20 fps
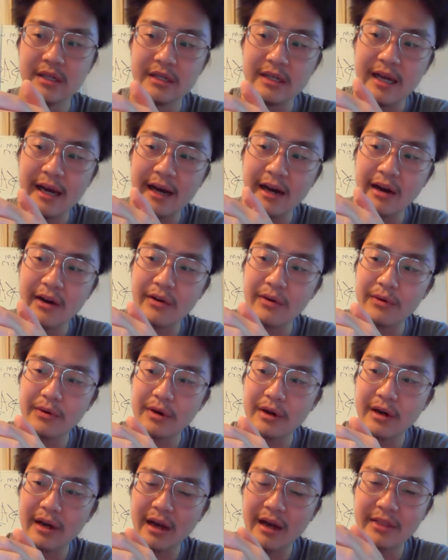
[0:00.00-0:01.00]
Now,
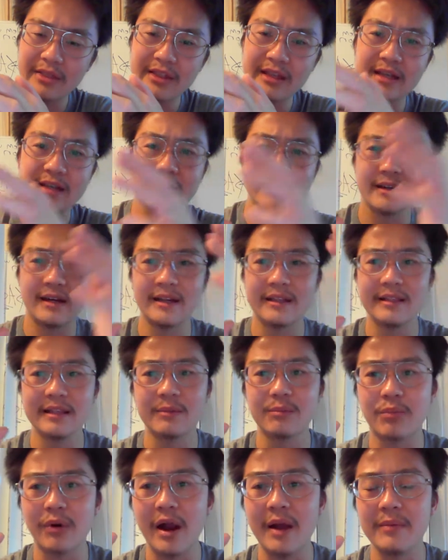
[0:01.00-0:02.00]
uh, I think I
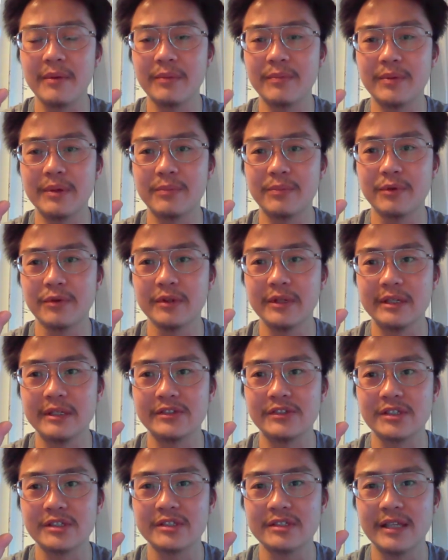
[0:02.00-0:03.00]
think bribing people
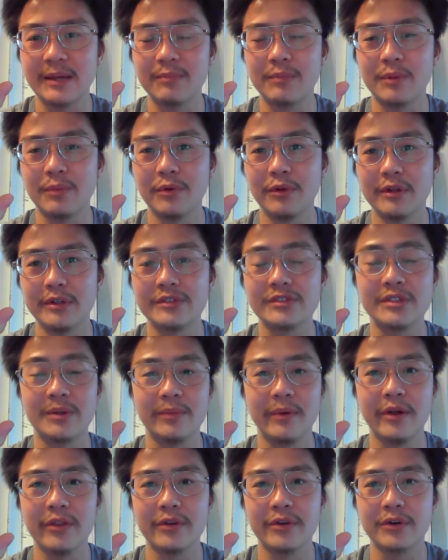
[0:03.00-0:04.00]
is acceptable in
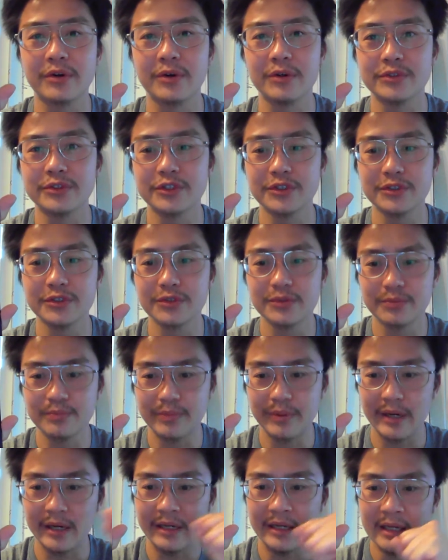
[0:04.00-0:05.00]
some other cultures,
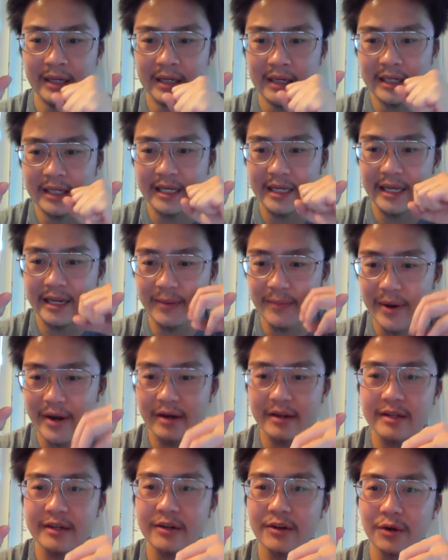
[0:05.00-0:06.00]
but in
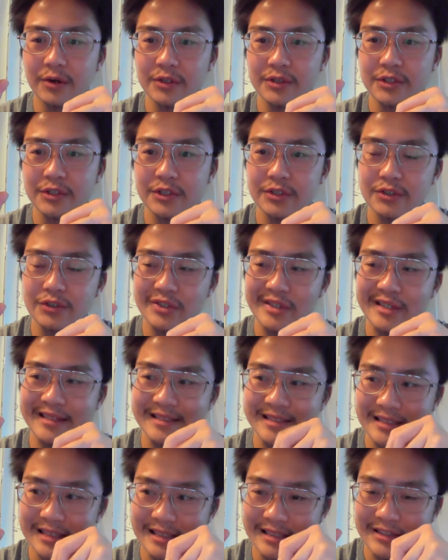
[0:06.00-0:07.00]
American cultures,
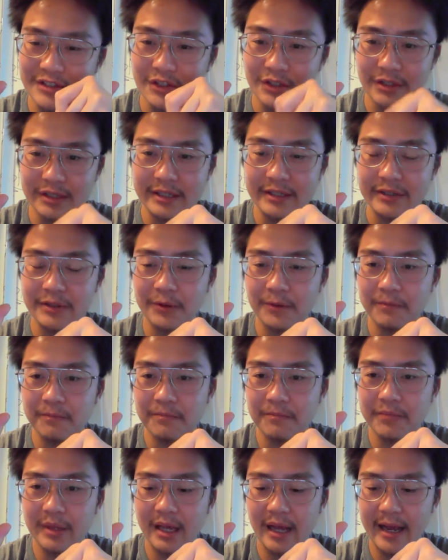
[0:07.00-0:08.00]
it's it's illegal.
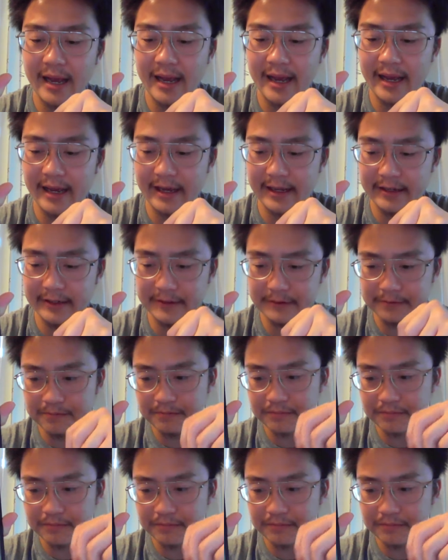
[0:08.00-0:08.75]
And